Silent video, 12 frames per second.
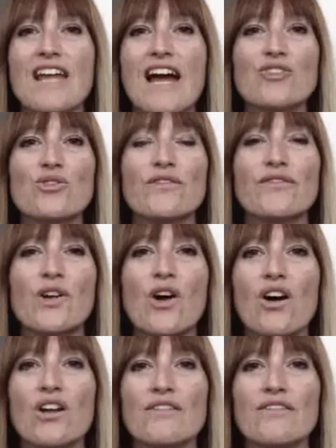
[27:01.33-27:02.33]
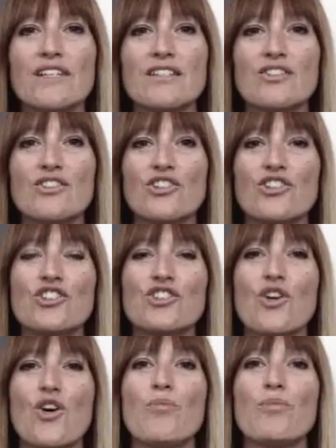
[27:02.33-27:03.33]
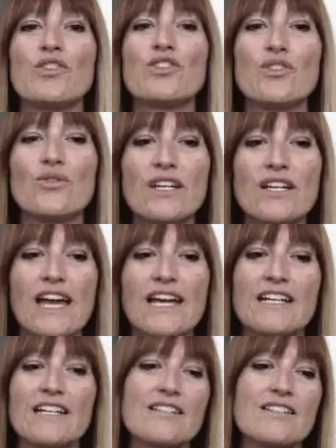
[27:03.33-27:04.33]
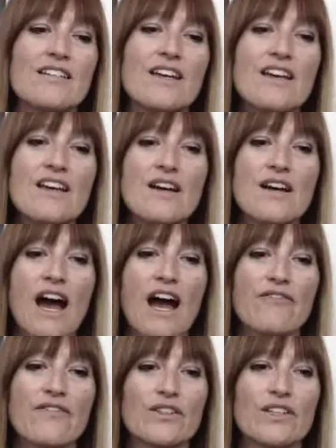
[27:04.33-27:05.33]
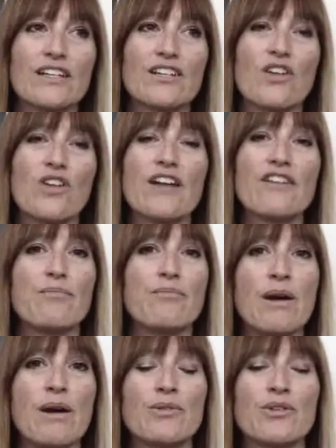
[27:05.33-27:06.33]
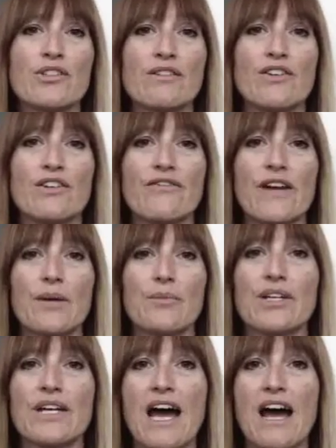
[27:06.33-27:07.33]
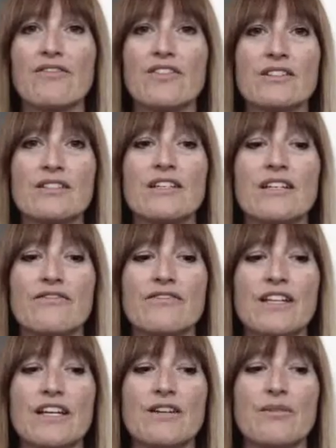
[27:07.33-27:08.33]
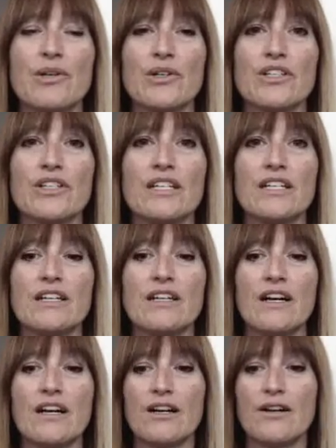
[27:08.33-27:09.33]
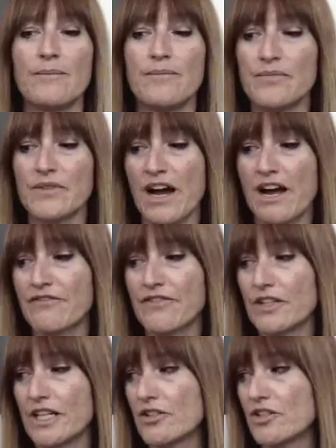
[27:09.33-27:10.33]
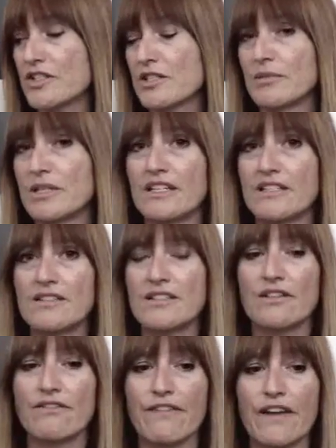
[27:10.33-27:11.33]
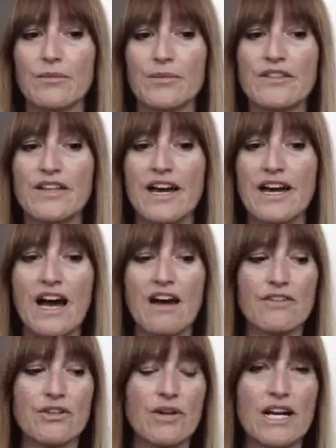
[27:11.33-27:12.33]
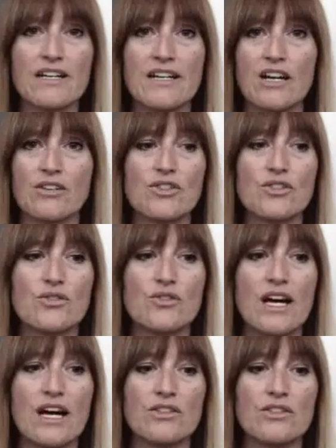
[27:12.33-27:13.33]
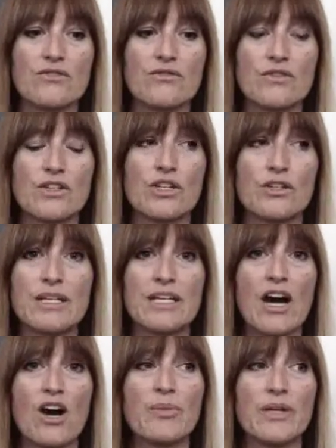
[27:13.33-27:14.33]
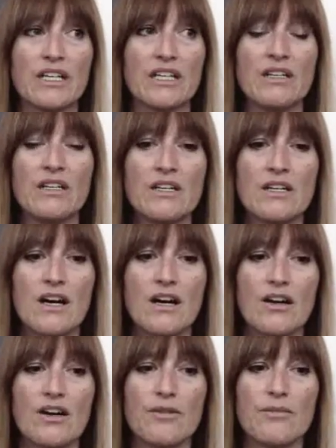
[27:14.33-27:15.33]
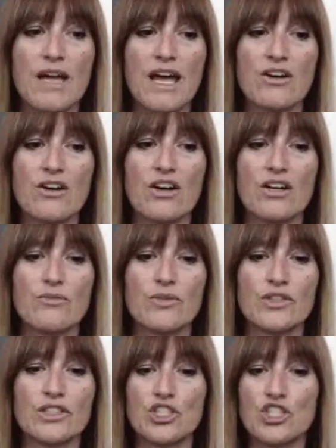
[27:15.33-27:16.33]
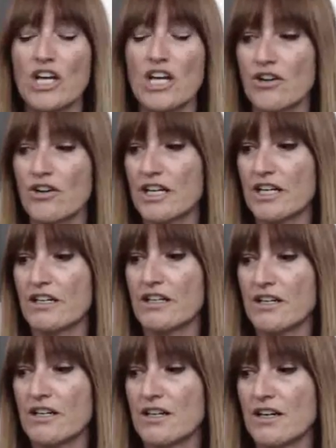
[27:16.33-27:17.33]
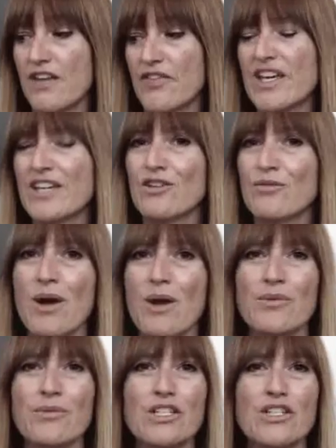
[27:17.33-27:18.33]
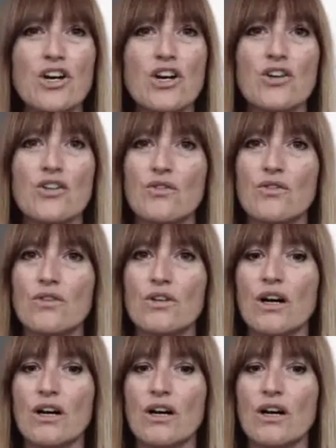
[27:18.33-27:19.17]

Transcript: natural for all of us. You're just open to it. And it is, I feel like a lot of members of your family have this gift and ability. I feel like there's some kids in the family that have it right now too, that you could be helping, and aren't really sharing. I think you probably know,